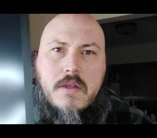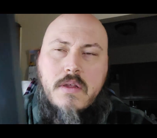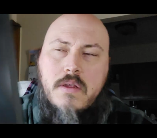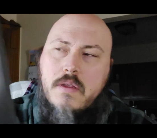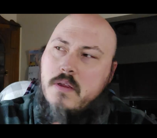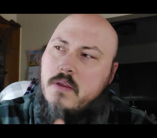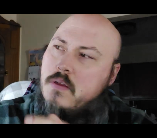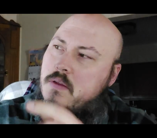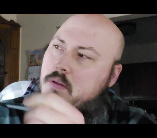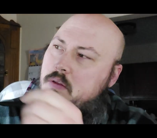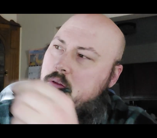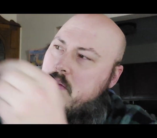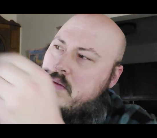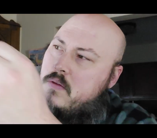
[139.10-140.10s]

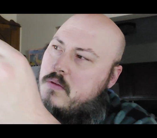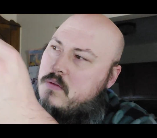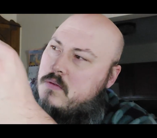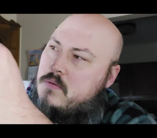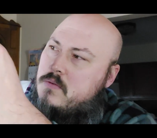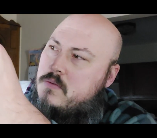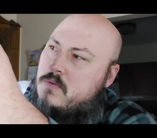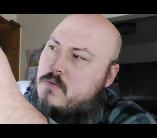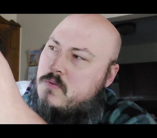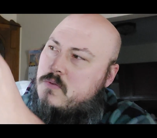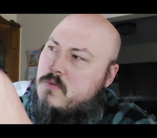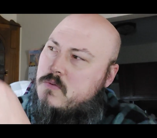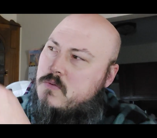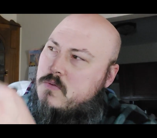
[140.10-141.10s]

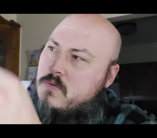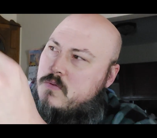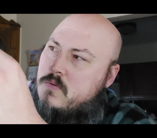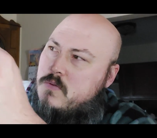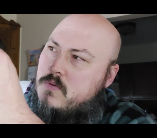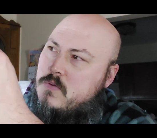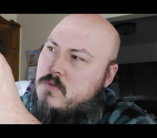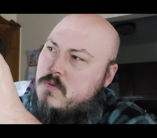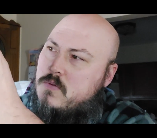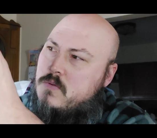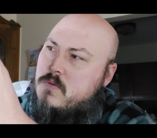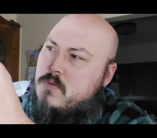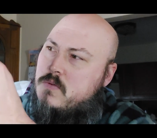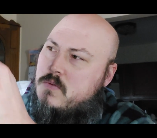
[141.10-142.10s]

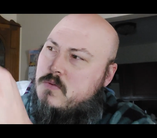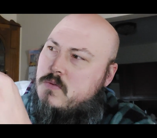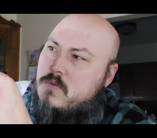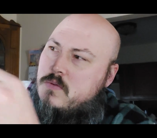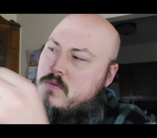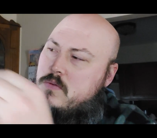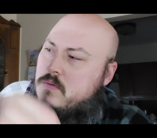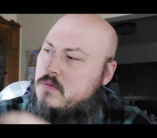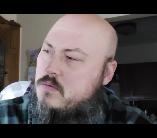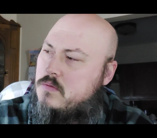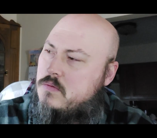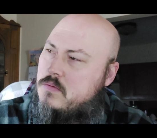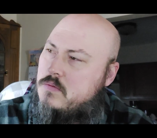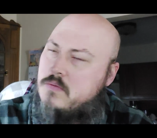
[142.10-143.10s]

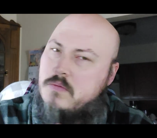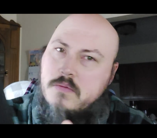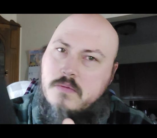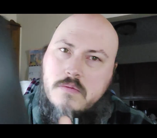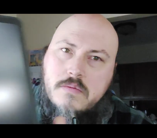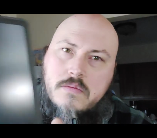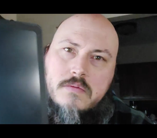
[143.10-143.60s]
Nobody speaks.